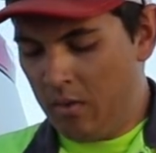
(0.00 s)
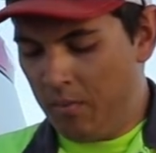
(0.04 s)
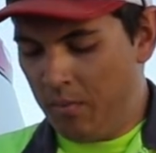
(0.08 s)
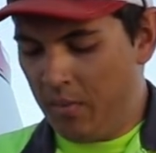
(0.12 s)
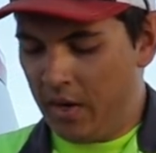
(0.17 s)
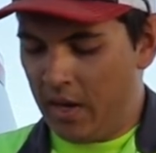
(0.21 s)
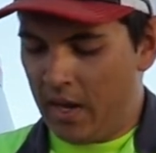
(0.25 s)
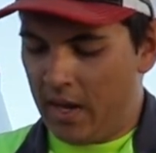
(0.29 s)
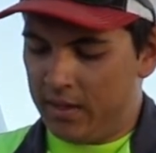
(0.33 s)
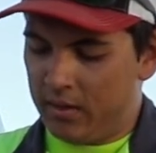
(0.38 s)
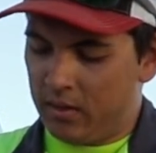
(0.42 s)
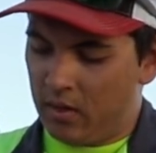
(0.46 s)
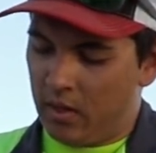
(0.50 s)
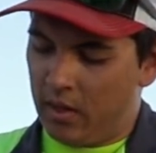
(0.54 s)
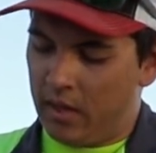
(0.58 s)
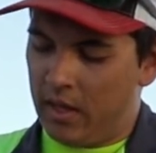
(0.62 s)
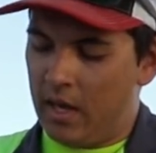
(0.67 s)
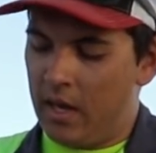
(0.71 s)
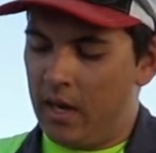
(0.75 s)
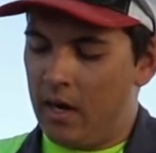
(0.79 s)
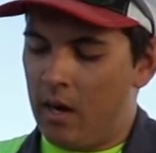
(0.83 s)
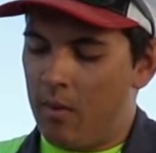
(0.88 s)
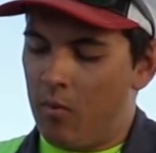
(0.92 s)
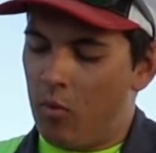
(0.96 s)
But
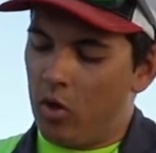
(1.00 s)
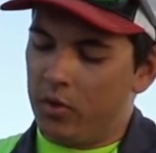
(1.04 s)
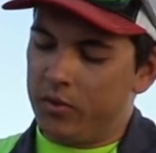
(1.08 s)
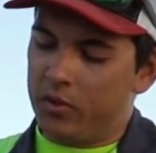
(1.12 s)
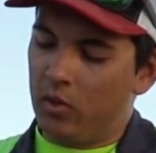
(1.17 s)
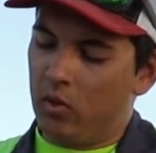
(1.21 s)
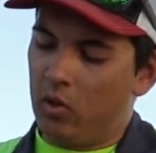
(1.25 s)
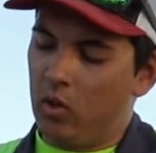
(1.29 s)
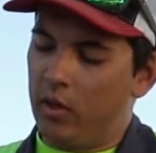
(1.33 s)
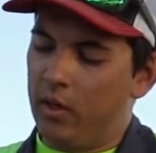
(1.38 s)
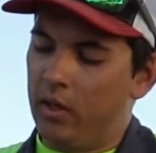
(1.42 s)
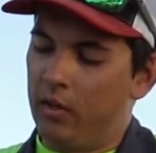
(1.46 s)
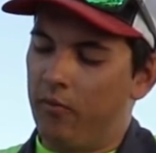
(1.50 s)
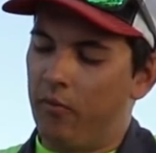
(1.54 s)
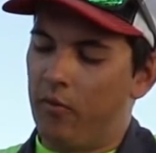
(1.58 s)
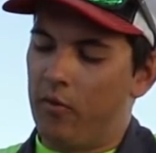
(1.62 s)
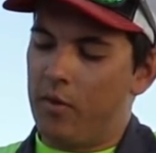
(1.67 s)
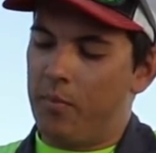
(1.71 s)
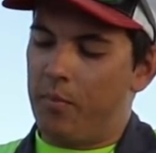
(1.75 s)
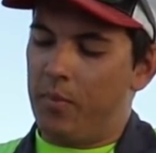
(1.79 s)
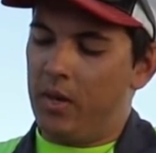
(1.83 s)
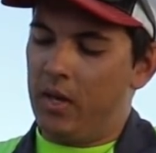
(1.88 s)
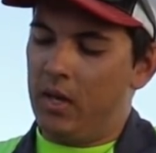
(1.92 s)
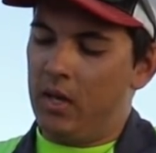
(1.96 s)
again, I'm also looking for
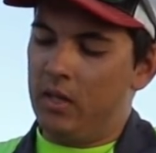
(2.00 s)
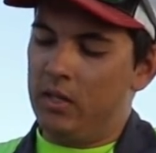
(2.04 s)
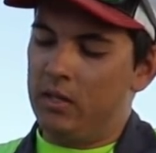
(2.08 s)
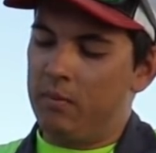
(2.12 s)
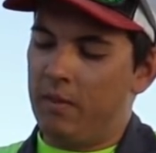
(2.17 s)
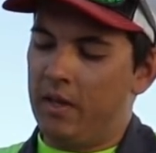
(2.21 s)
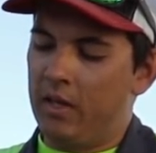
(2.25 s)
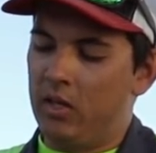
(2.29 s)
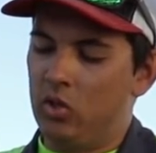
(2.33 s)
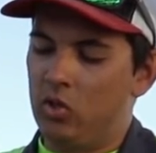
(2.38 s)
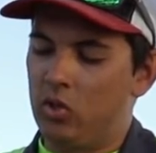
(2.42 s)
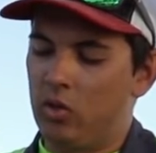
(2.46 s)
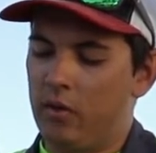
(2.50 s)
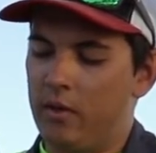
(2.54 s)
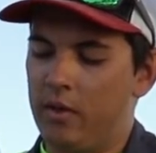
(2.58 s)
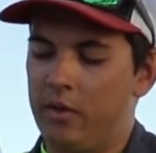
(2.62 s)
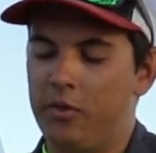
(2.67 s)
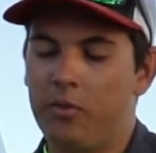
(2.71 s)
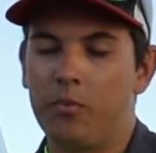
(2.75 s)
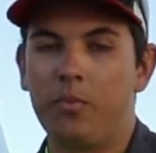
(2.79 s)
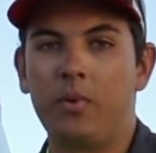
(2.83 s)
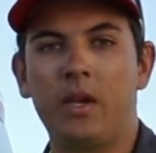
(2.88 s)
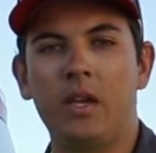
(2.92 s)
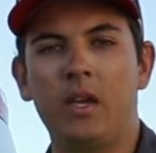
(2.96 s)
the pins, making sure
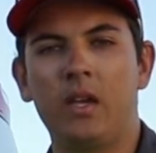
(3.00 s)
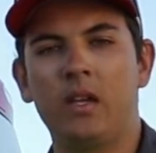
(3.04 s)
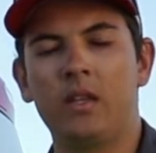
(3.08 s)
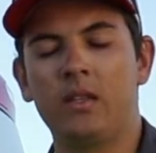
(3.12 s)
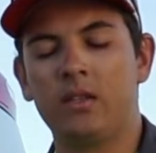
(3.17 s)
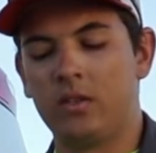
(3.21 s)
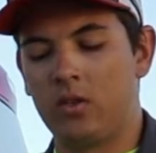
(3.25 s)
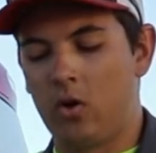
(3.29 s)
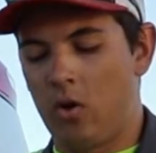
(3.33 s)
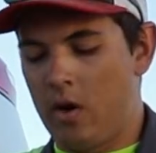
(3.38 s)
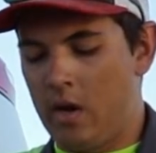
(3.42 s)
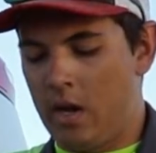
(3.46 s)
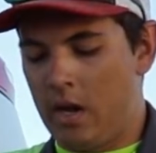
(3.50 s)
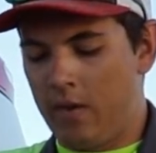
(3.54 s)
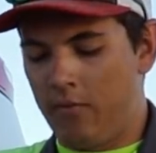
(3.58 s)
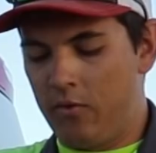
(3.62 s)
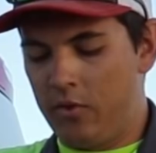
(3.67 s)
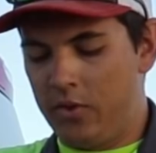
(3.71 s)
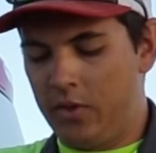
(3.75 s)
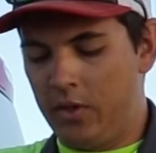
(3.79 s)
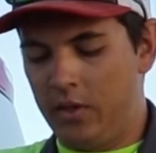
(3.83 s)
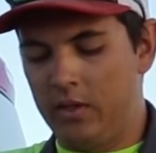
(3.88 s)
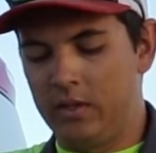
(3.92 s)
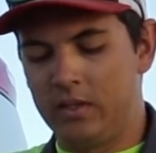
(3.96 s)
that the pins
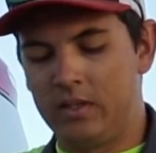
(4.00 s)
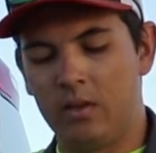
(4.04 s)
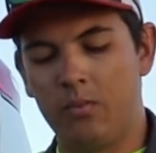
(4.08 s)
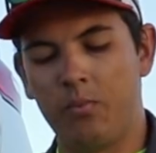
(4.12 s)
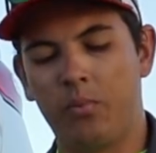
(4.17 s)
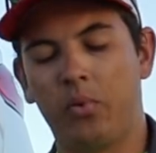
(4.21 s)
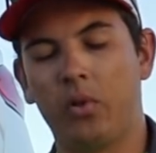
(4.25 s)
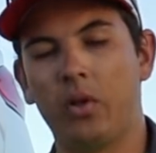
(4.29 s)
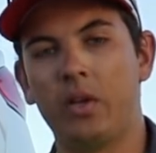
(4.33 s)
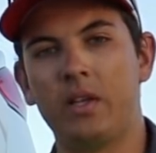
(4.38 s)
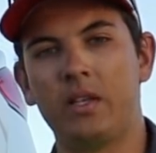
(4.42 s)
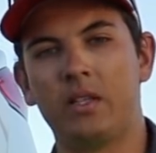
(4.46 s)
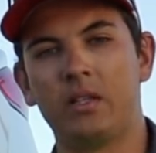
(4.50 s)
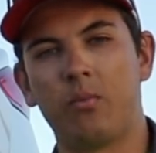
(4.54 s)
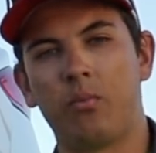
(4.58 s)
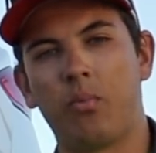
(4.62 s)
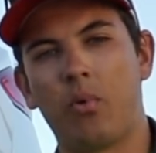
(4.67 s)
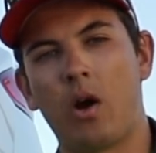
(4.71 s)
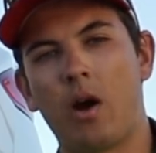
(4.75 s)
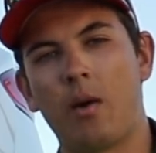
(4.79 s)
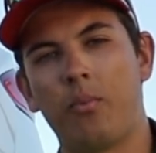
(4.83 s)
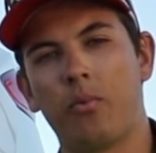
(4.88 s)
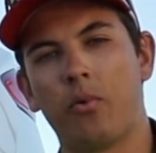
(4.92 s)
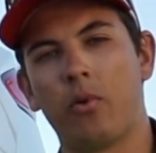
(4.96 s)
everything is in place and
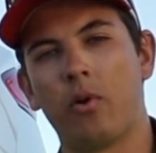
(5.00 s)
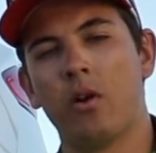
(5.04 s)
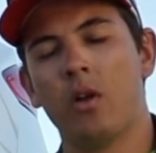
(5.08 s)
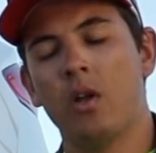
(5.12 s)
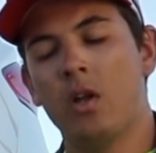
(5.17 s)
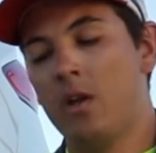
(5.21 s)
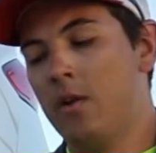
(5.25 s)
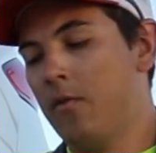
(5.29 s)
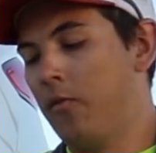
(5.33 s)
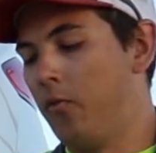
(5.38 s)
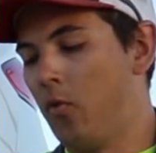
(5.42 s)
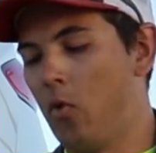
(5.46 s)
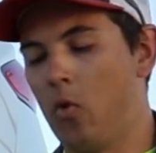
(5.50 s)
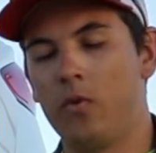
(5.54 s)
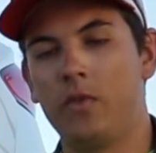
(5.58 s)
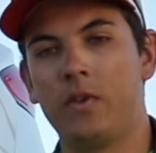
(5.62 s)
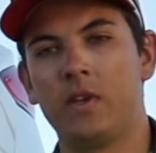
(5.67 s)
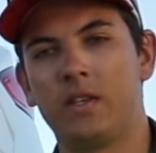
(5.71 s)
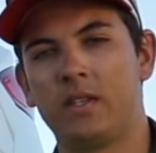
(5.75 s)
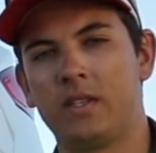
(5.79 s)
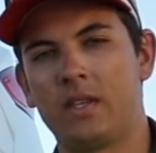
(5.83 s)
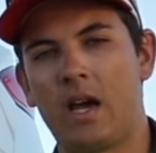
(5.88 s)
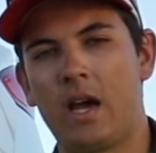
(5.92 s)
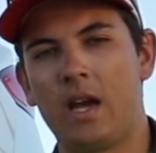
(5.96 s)
proper for
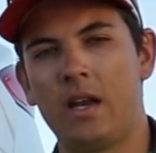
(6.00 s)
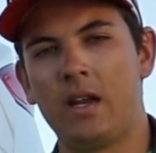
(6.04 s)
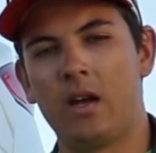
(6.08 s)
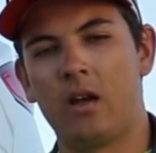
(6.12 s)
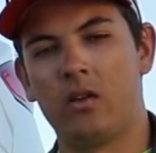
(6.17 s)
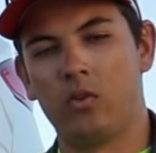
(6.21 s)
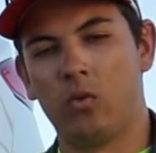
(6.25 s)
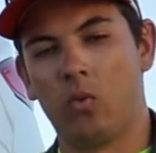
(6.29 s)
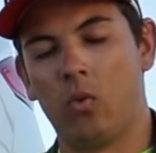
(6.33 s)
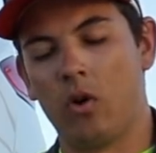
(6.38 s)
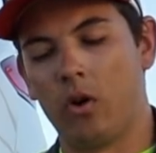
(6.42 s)
this tie down to